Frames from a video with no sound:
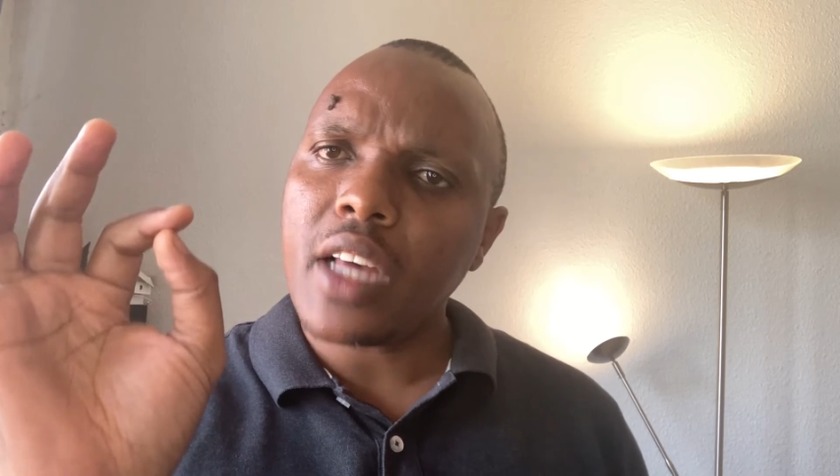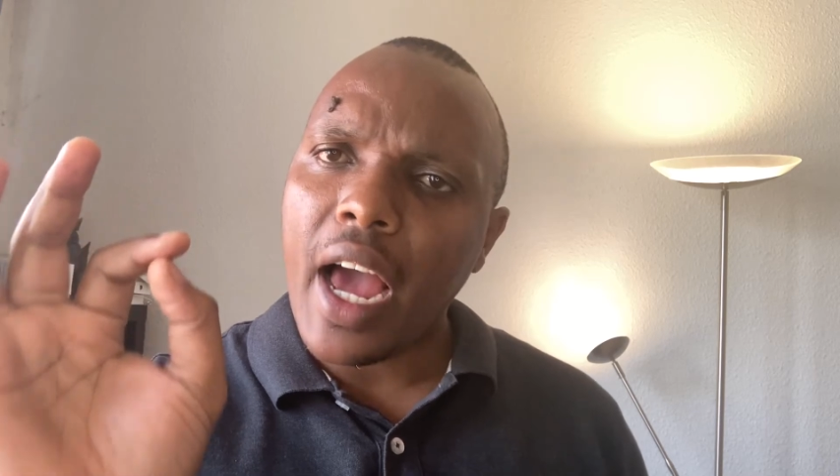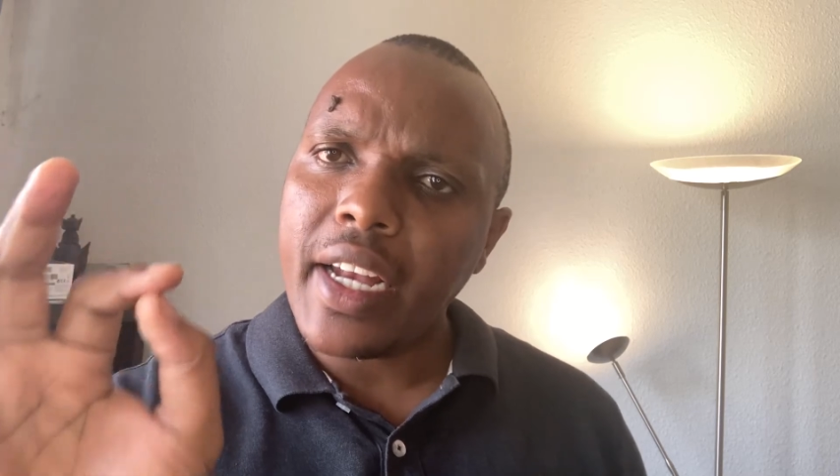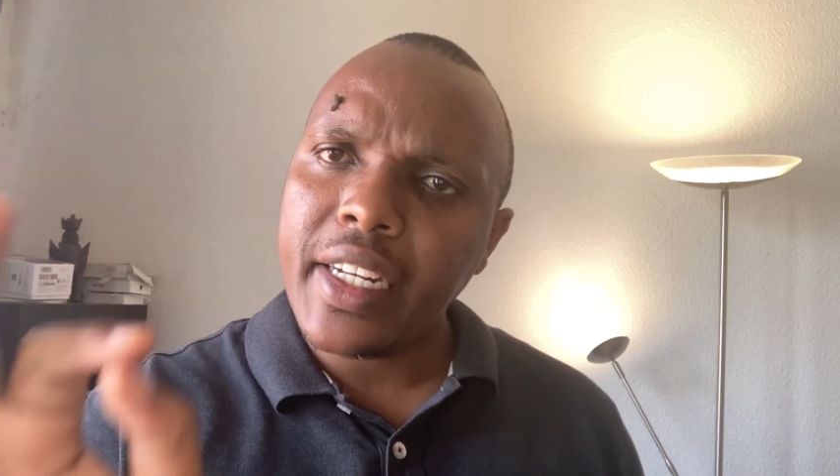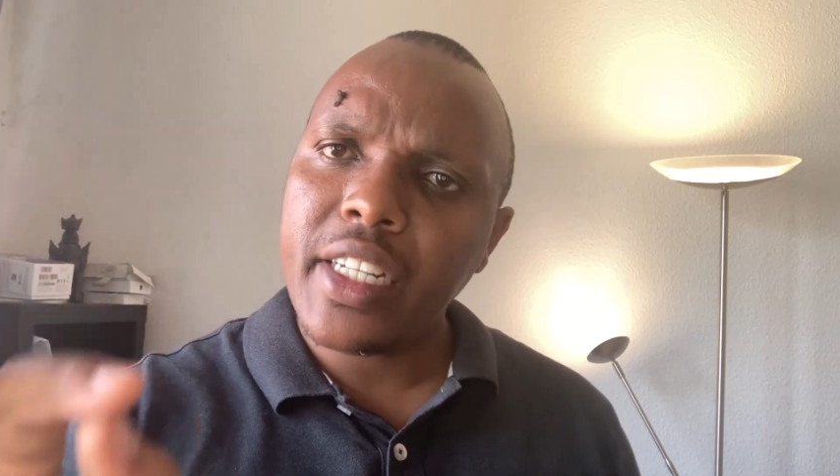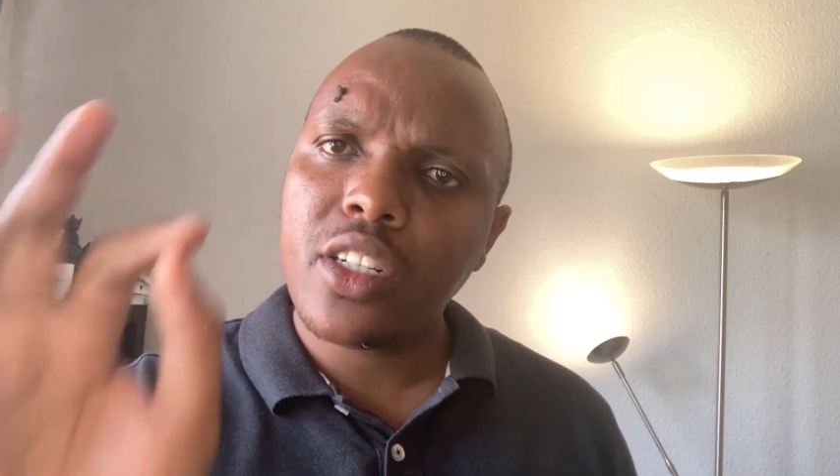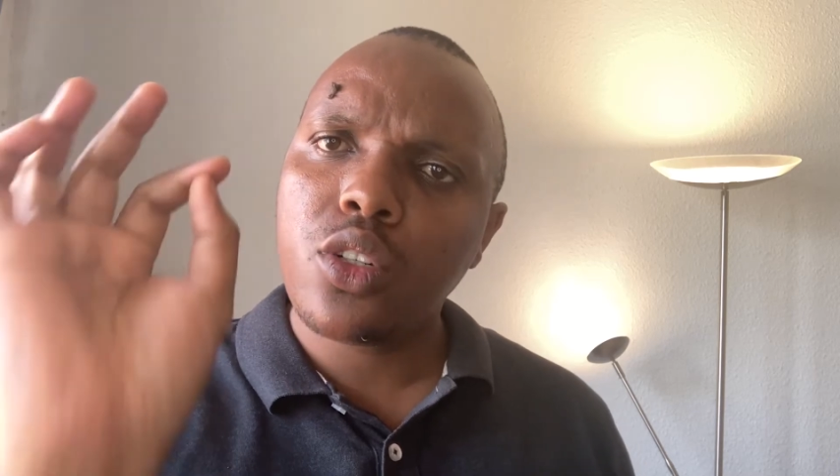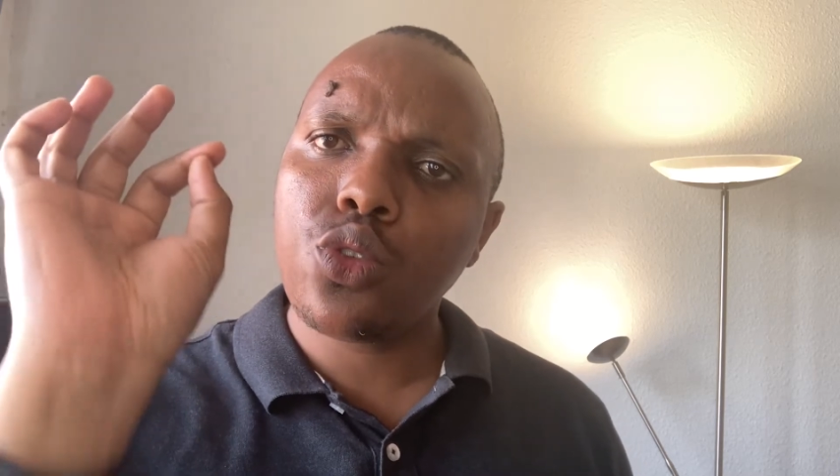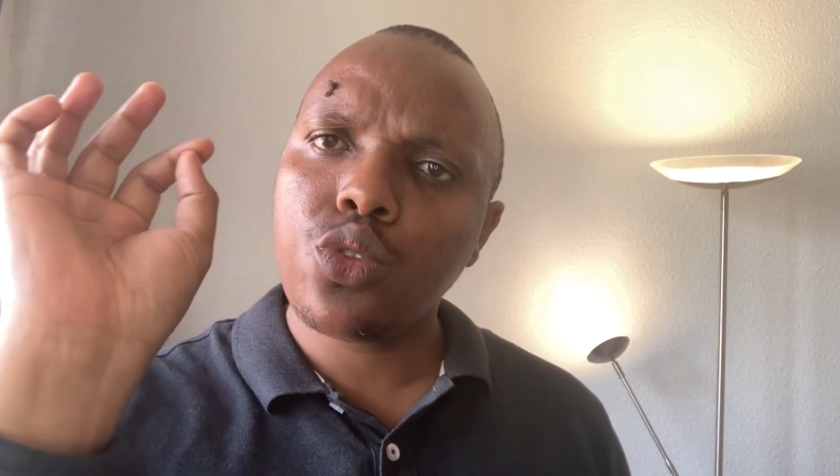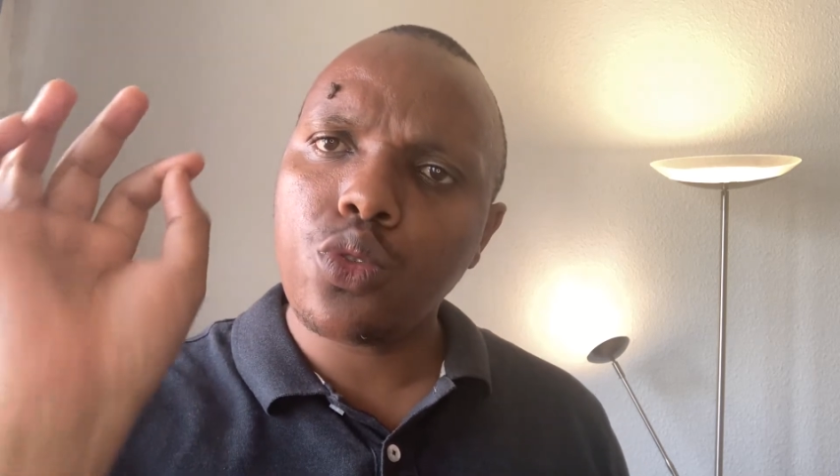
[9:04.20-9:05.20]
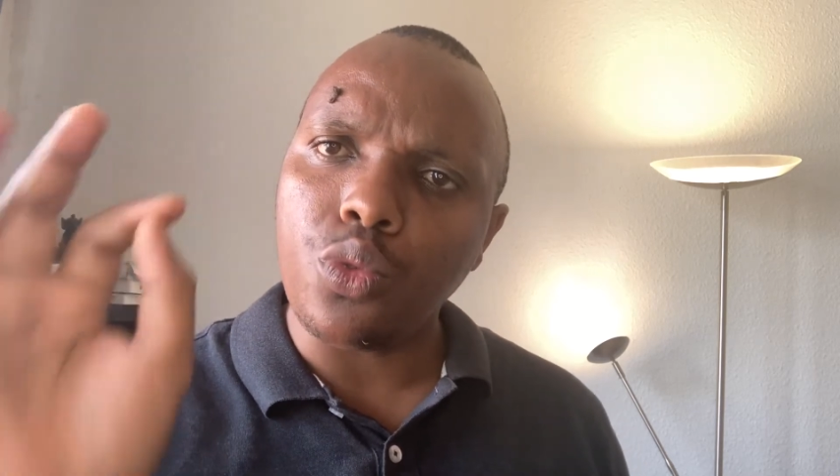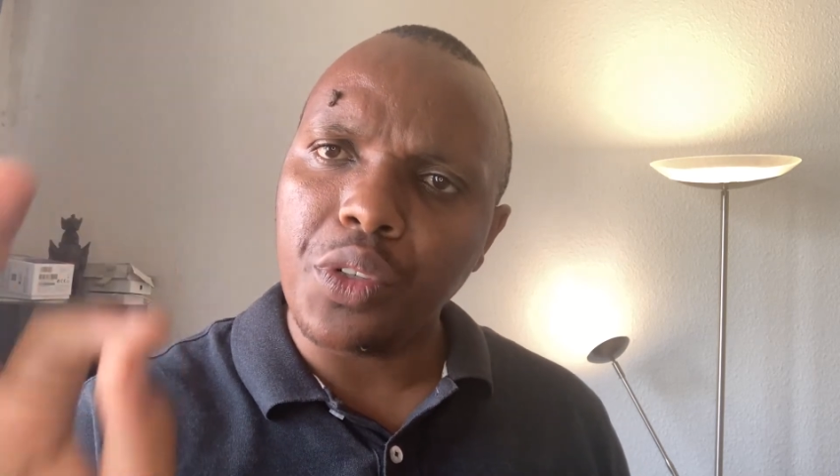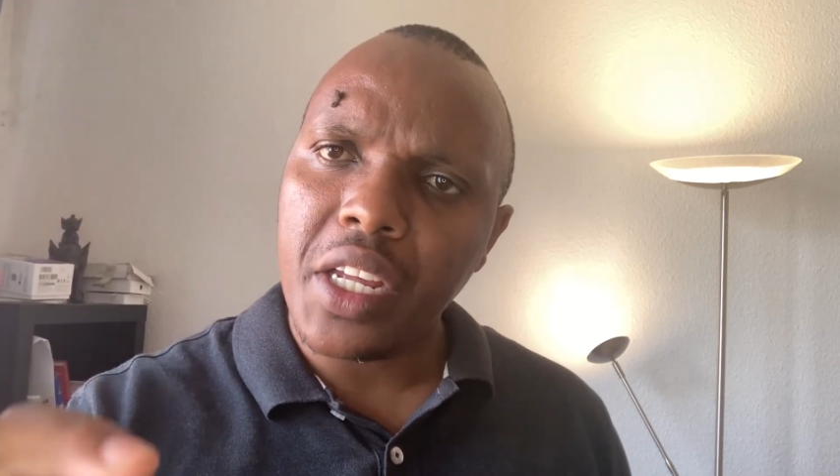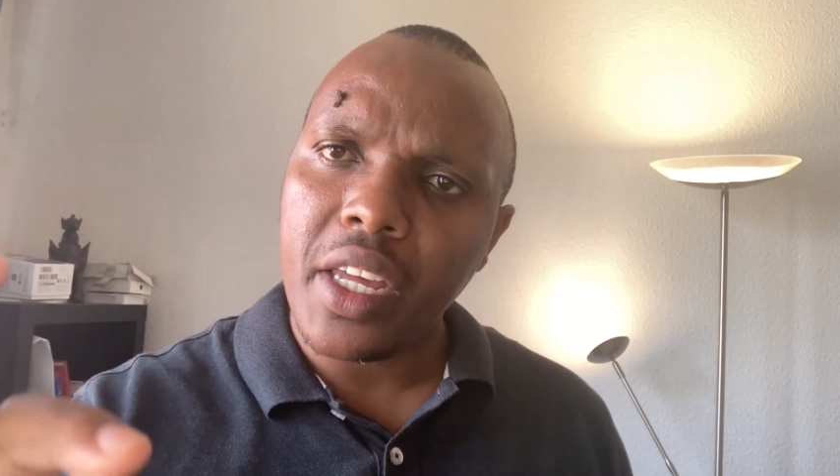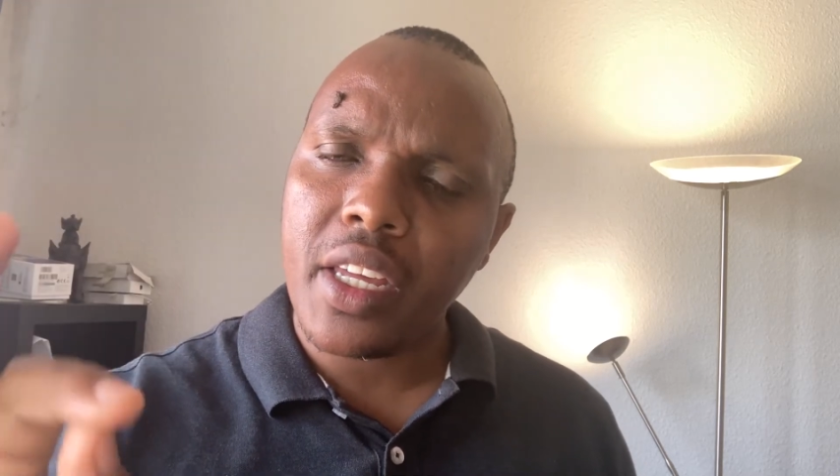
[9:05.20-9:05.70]
a little
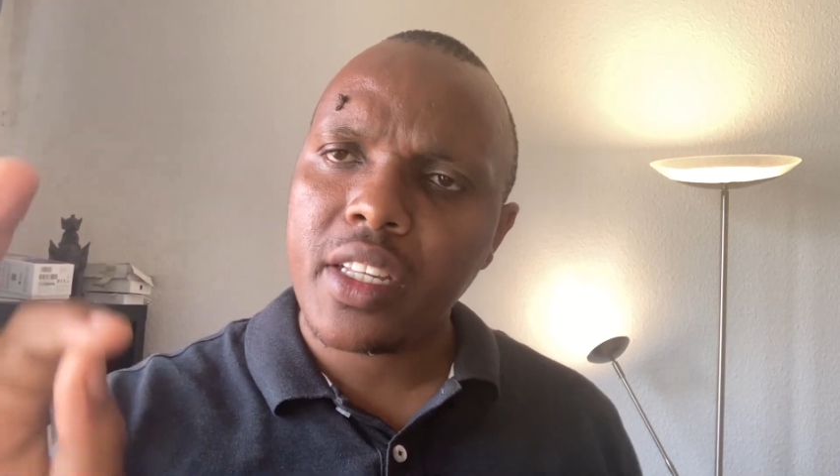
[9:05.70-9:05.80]
today